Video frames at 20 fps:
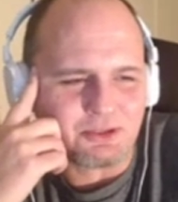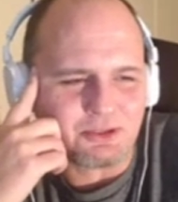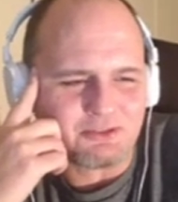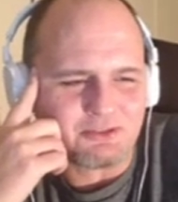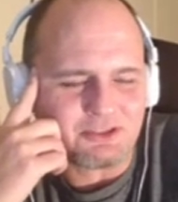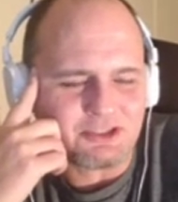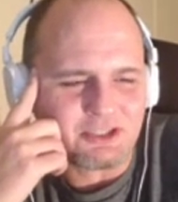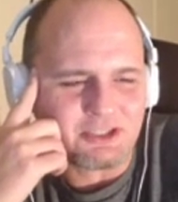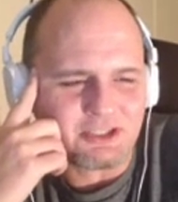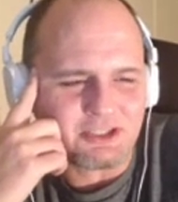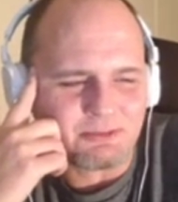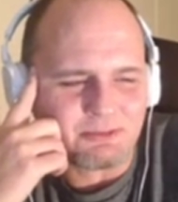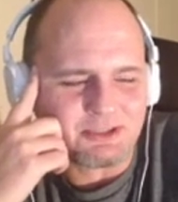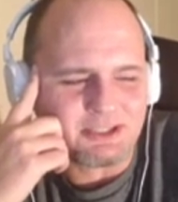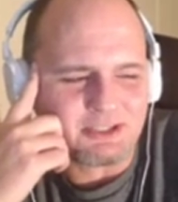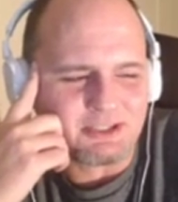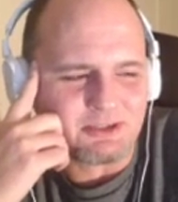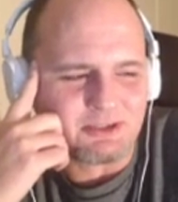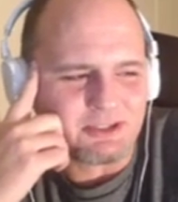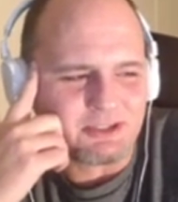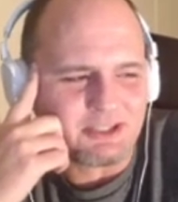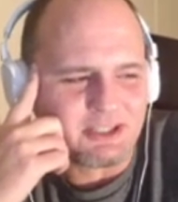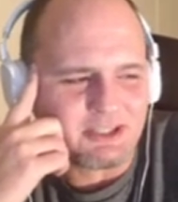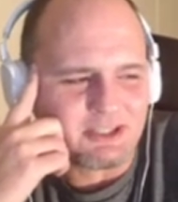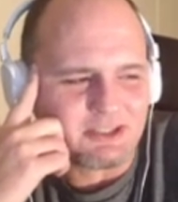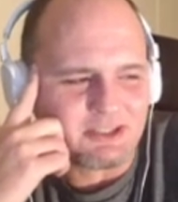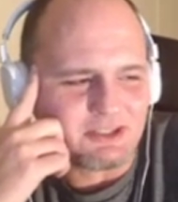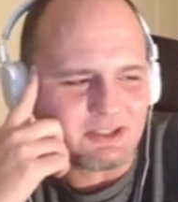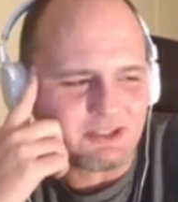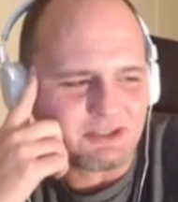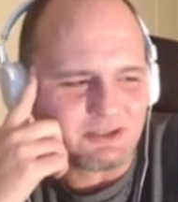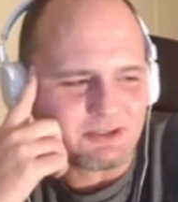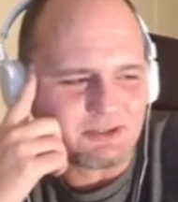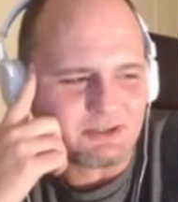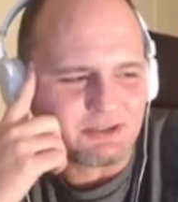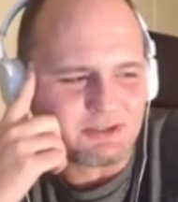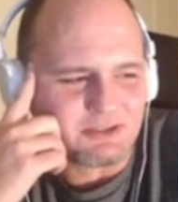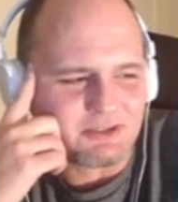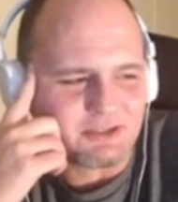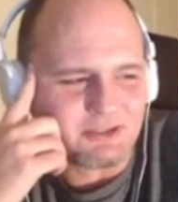of the channel, but not only that, you know,
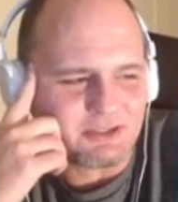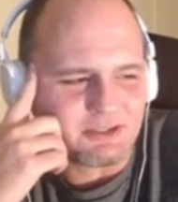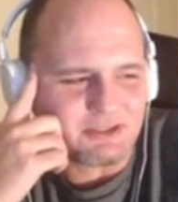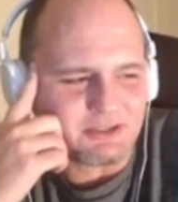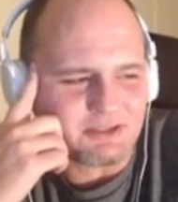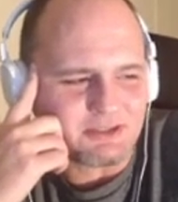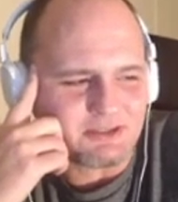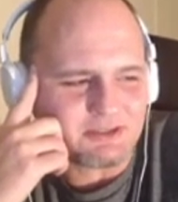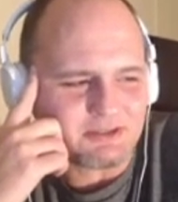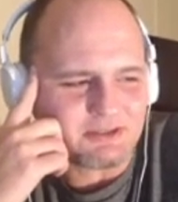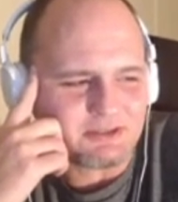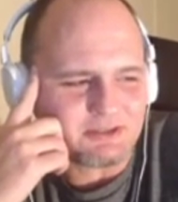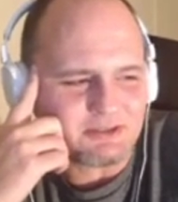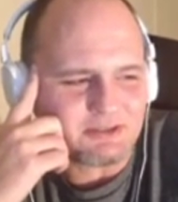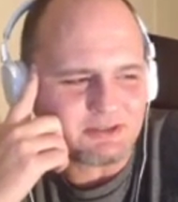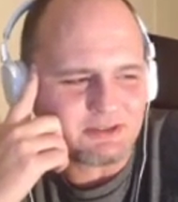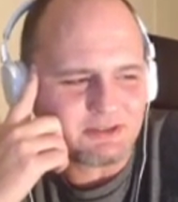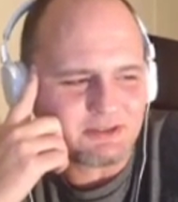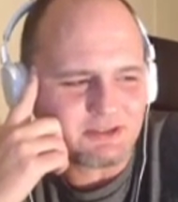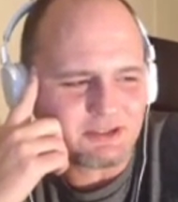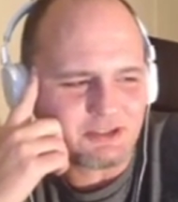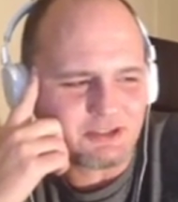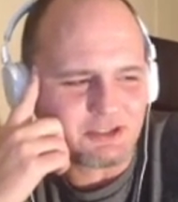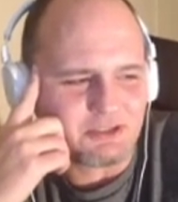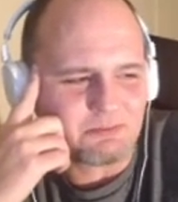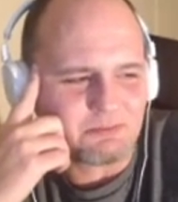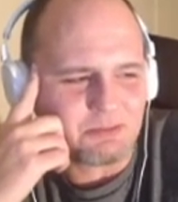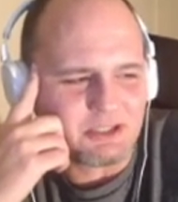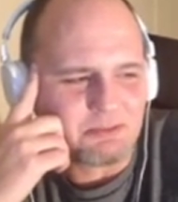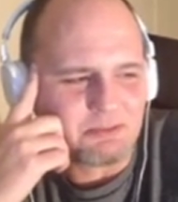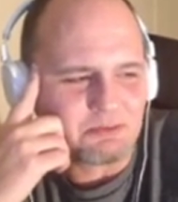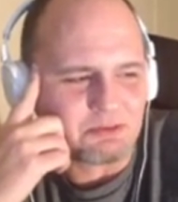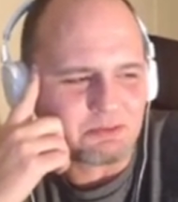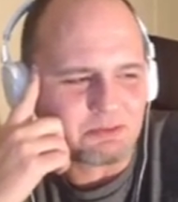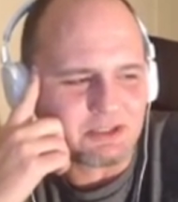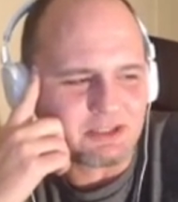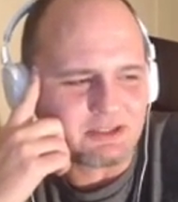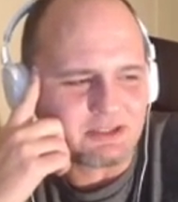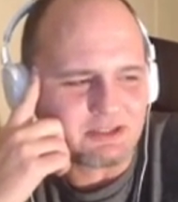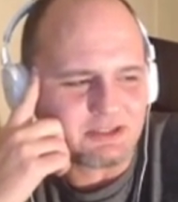you're good people,
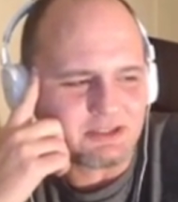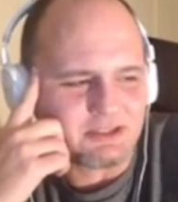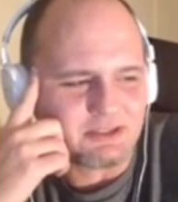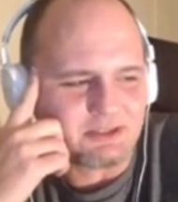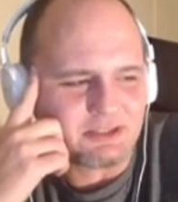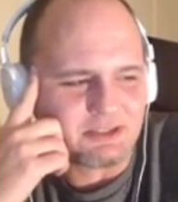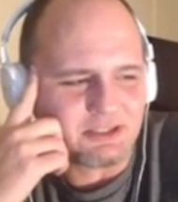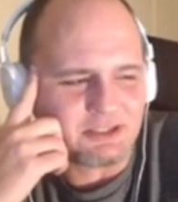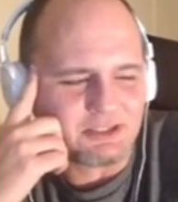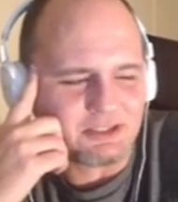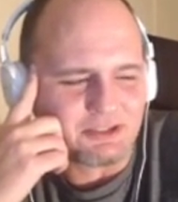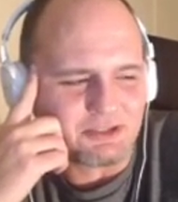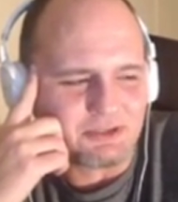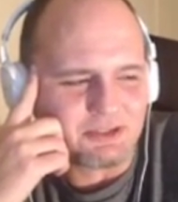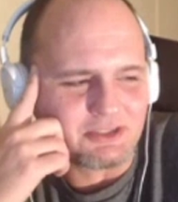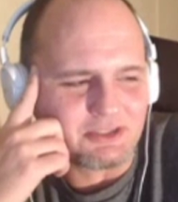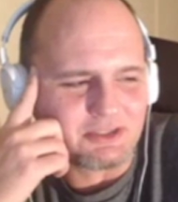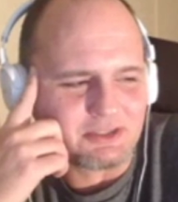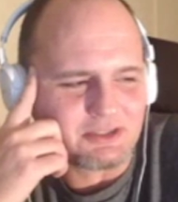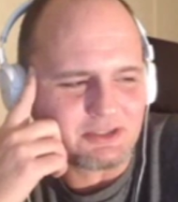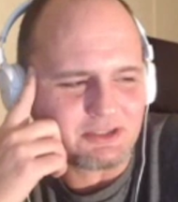man. You know, getting to know you.